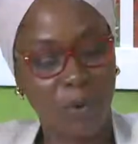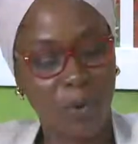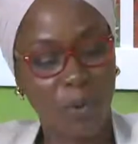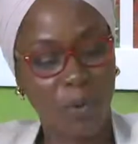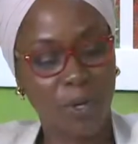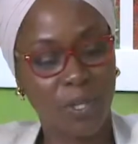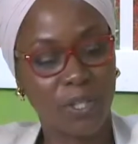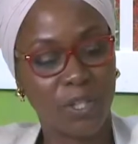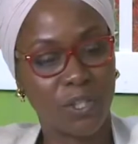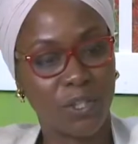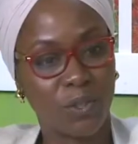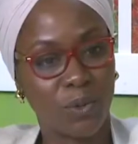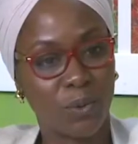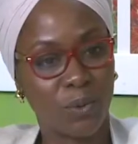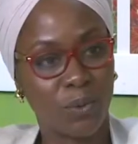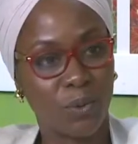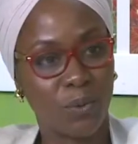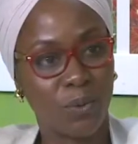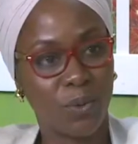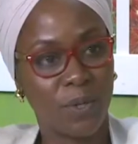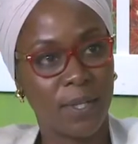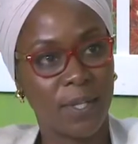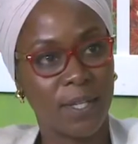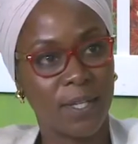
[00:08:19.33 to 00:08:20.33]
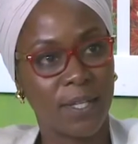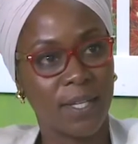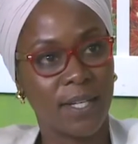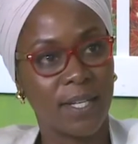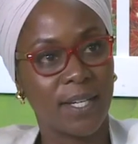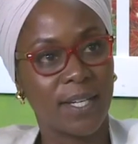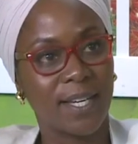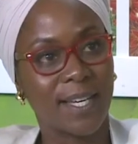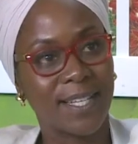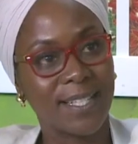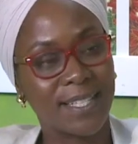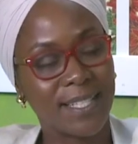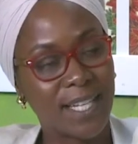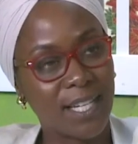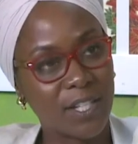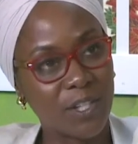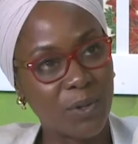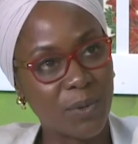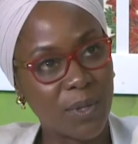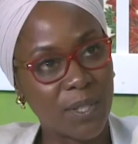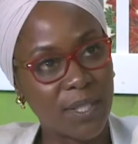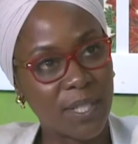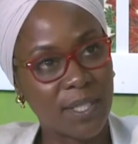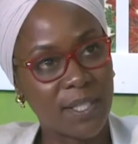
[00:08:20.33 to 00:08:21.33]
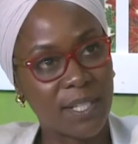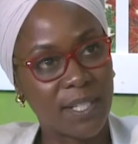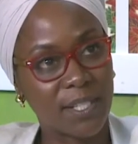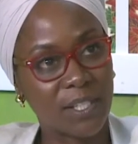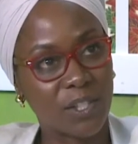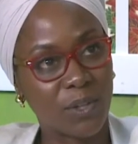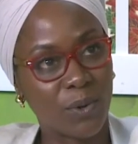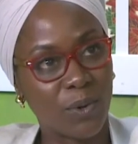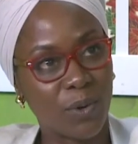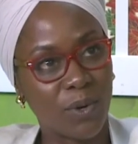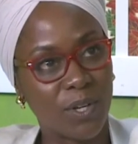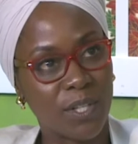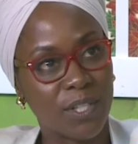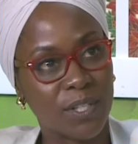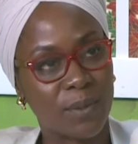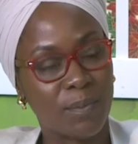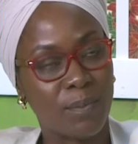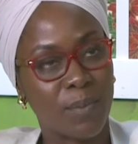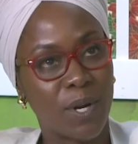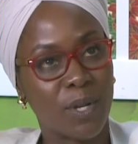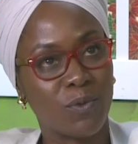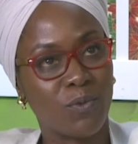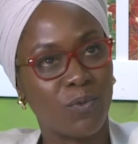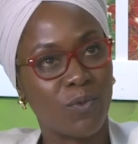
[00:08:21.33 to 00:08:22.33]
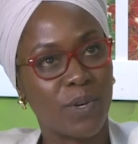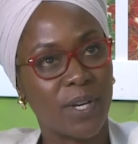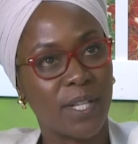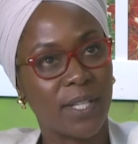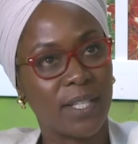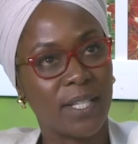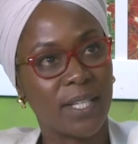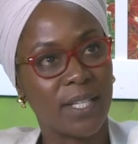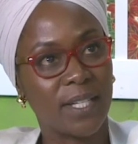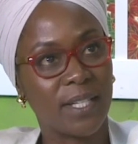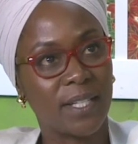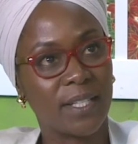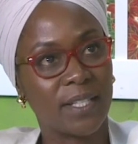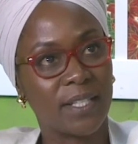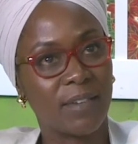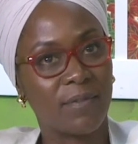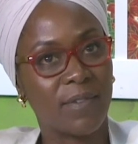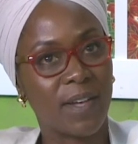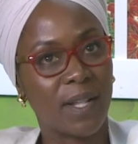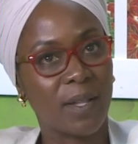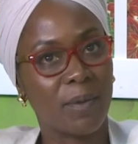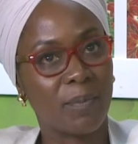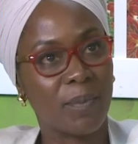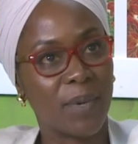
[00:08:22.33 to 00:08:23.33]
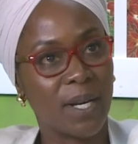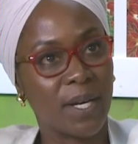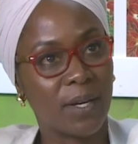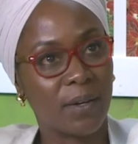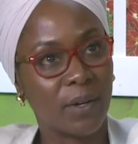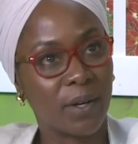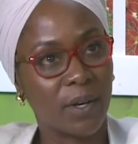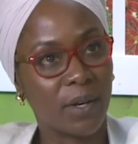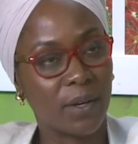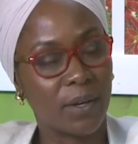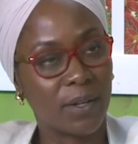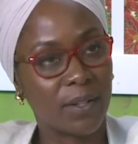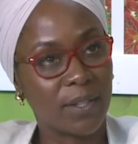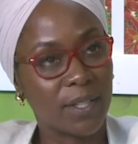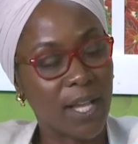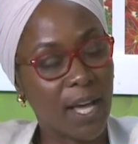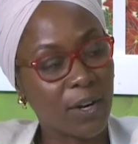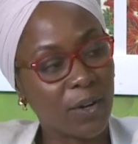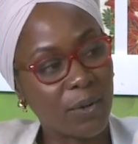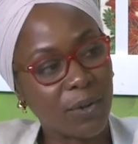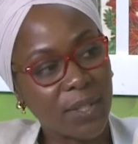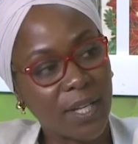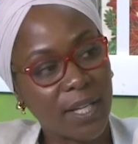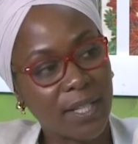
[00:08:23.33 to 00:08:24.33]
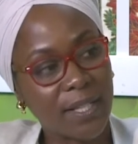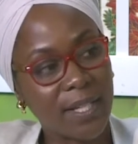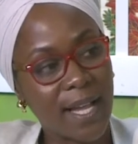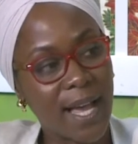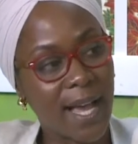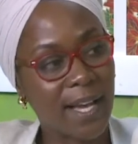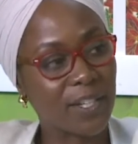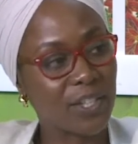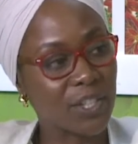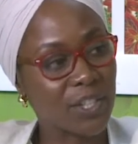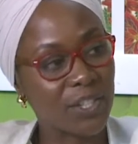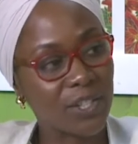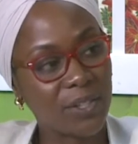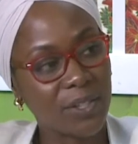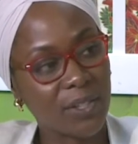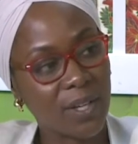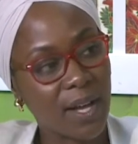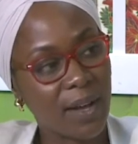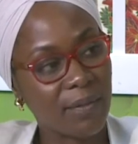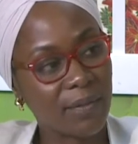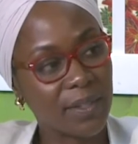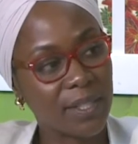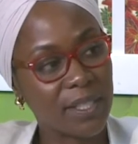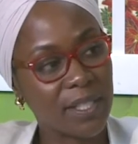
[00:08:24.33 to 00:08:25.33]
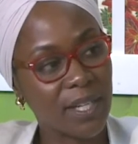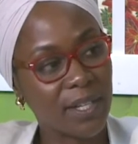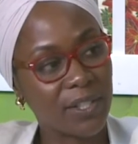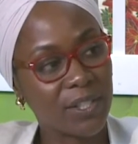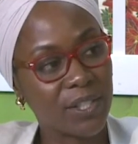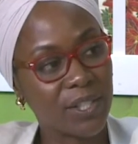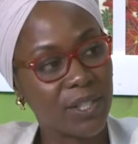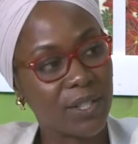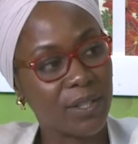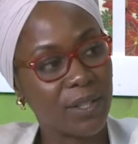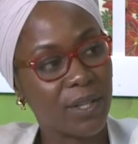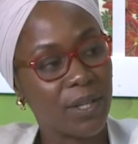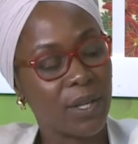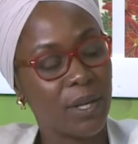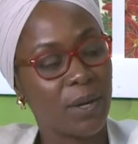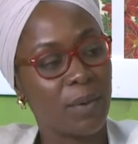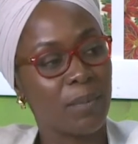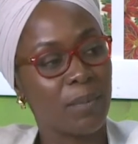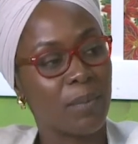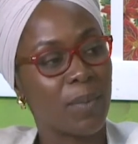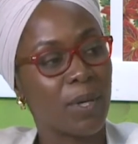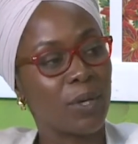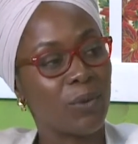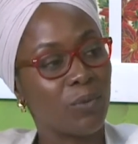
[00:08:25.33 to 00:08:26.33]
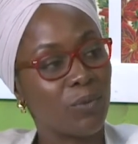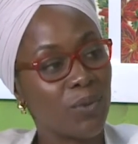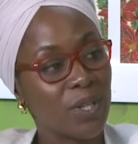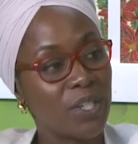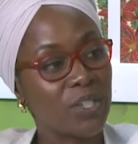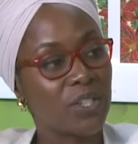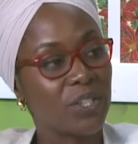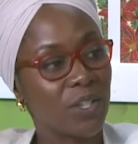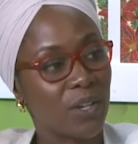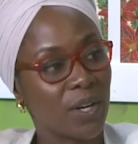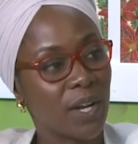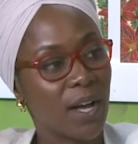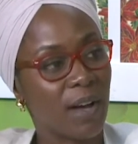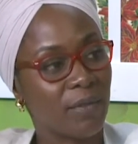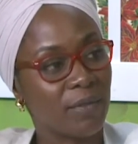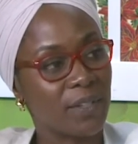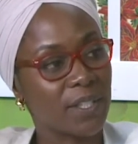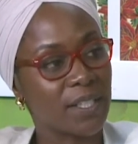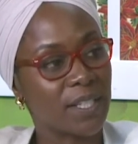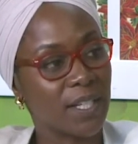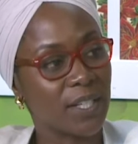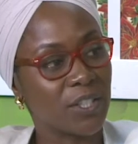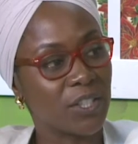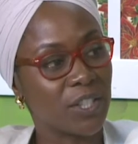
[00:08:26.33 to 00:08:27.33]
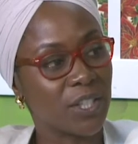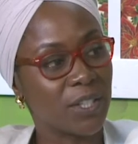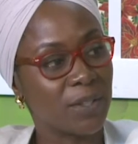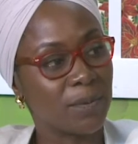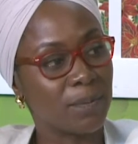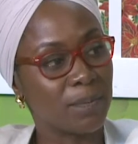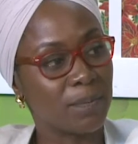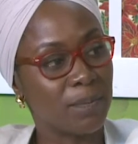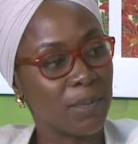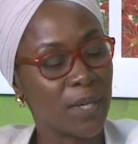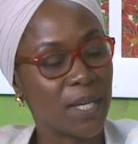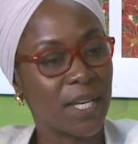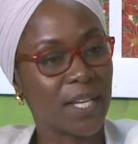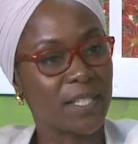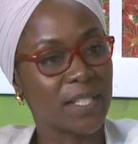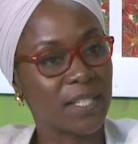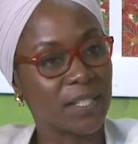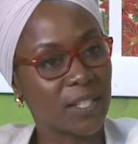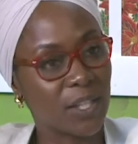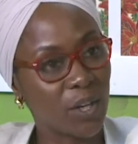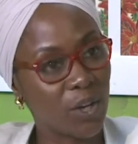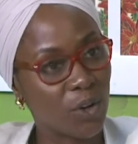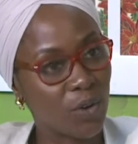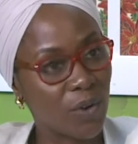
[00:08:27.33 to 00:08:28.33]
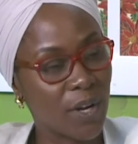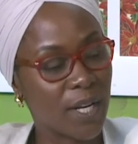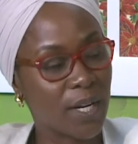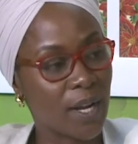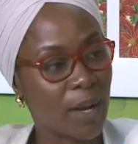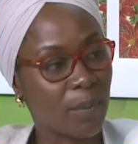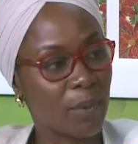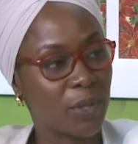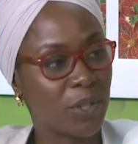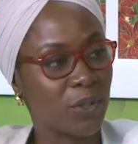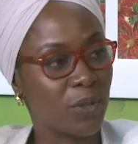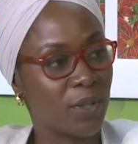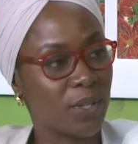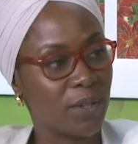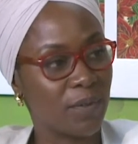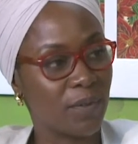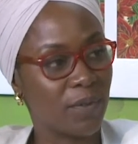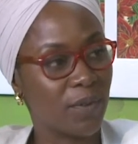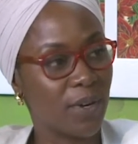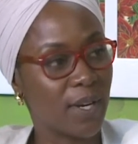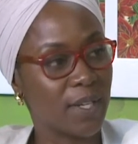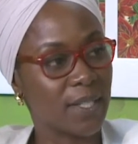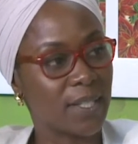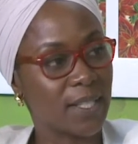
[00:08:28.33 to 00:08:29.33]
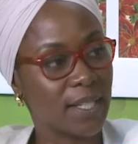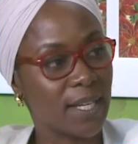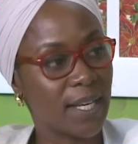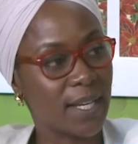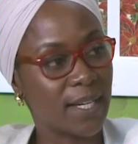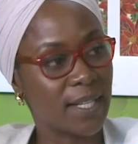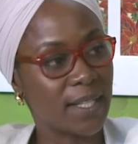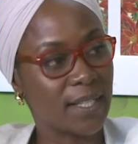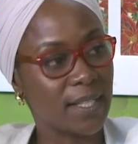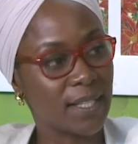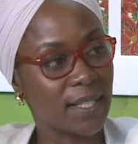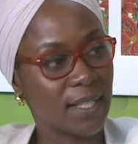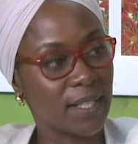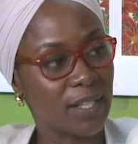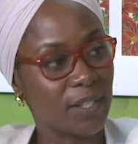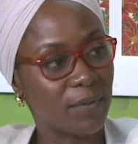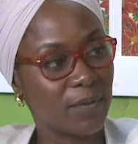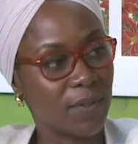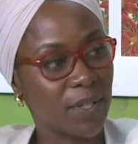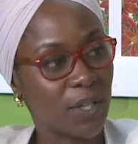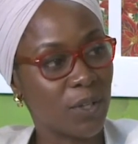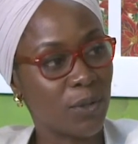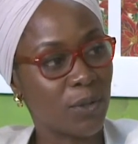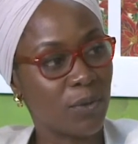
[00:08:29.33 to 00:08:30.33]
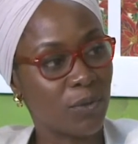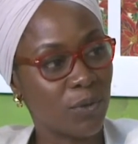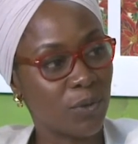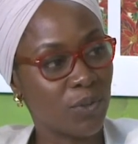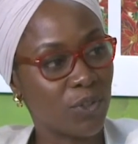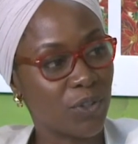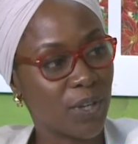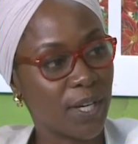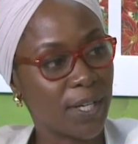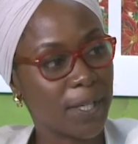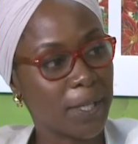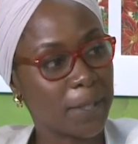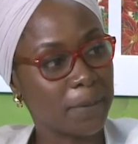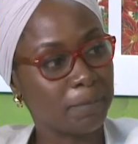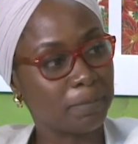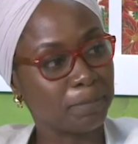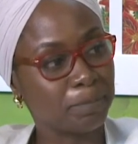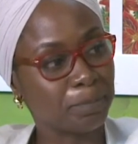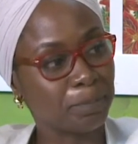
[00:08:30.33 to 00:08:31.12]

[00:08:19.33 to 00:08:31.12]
forward to continuing the discourse, but really developing not only a national conversation, but a regional conversation, because it's a great opportunity for us to get into this field through training.